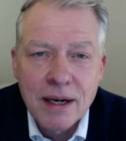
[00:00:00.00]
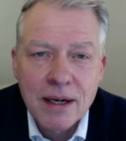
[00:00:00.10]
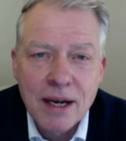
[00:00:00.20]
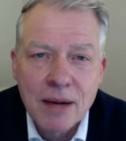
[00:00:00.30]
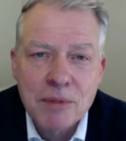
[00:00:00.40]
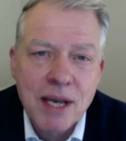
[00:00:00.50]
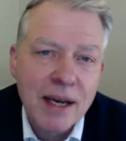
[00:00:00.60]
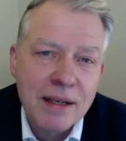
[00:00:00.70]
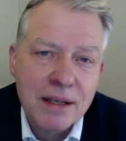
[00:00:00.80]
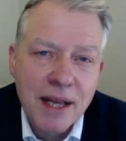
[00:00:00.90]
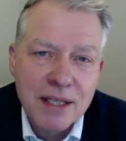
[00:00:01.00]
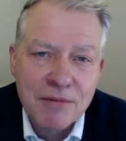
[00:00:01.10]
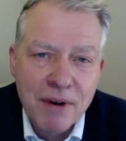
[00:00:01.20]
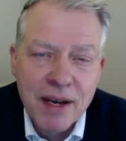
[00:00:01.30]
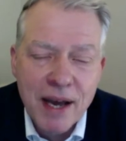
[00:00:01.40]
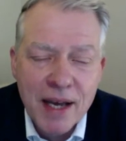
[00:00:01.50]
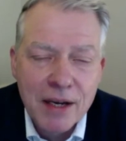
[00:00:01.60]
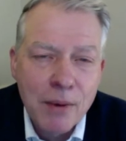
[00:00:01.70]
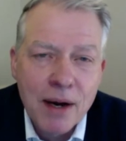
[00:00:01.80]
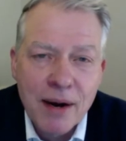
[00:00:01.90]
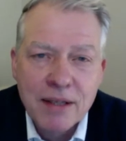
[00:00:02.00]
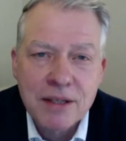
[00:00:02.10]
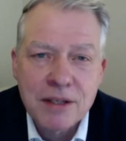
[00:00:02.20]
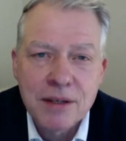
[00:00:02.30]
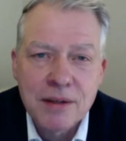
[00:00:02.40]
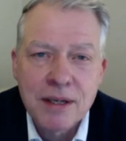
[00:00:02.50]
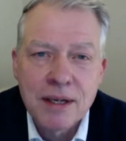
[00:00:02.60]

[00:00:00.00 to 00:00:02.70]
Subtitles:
comes second, and that's a very anywhere attitude,